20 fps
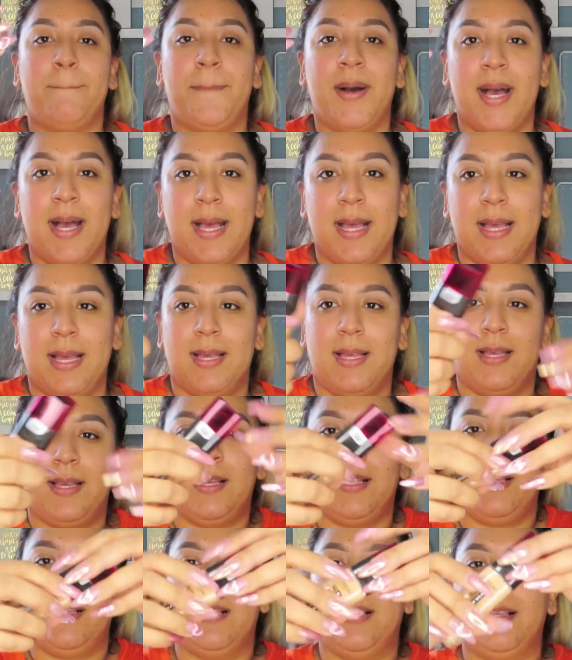but
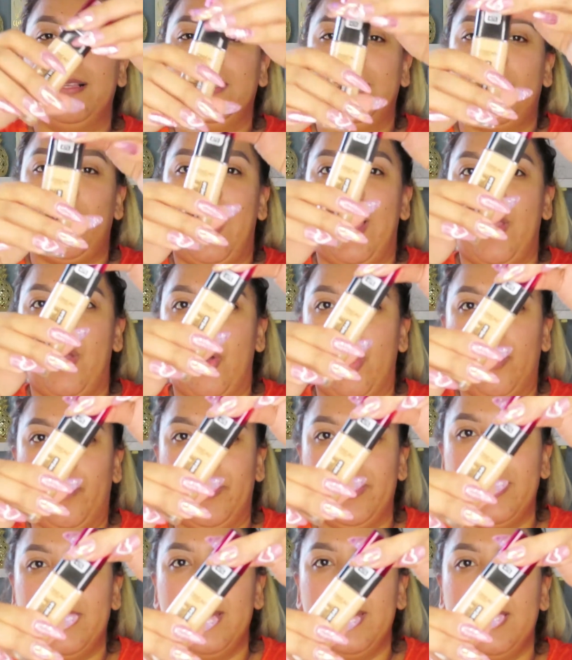so I
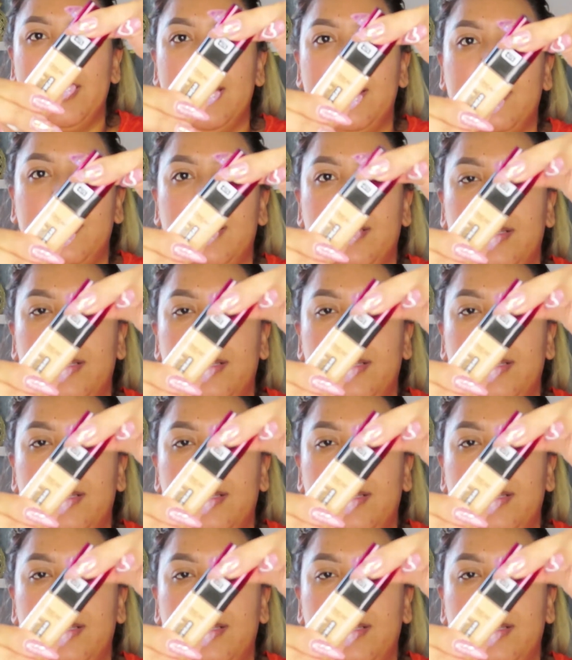opened it,